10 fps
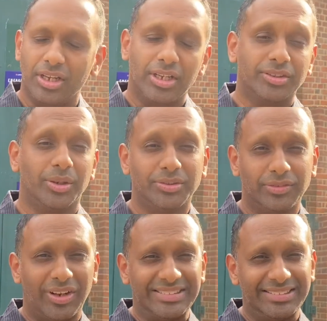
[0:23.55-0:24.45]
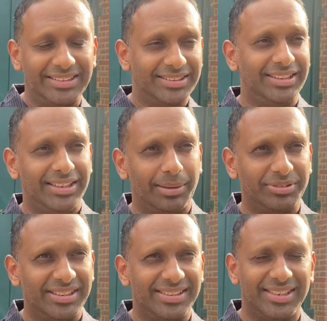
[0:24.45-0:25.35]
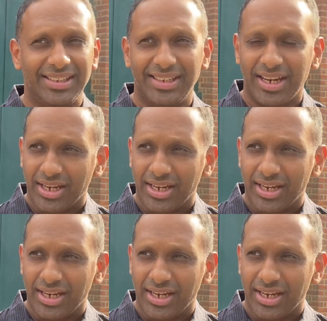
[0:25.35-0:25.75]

So I was invited into the MCC